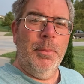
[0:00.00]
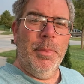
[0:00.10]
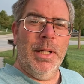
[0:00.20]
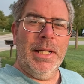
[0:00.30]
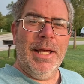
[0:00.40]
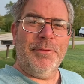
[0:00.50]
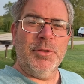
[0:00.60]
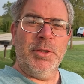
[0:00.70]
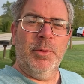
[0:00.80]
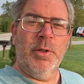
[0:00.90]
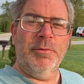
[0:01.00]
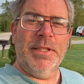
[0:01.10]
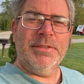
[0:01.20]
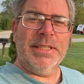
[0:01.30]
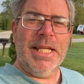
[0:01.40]
But after some more
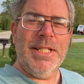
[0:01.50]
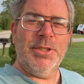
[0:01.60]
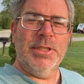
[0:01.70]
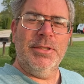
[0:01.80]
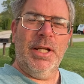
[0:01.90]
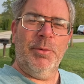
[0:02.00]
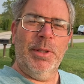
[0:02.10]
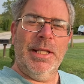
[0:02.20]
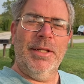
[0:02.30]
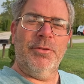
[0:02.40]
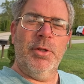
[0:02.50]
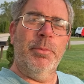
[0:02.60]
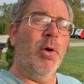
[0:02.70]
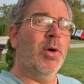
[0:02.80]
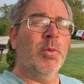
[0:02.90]
investigation, I realized the
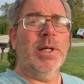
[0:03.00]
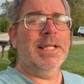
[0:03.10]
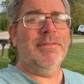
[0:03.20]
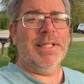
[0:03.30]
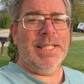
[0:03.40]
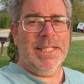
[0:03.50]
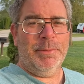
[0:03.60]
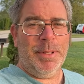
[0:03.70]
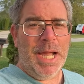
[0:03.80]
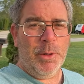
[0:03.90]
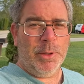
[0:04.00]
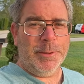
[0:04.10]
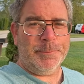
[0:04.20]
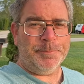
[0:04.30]
board wasn't even getting power.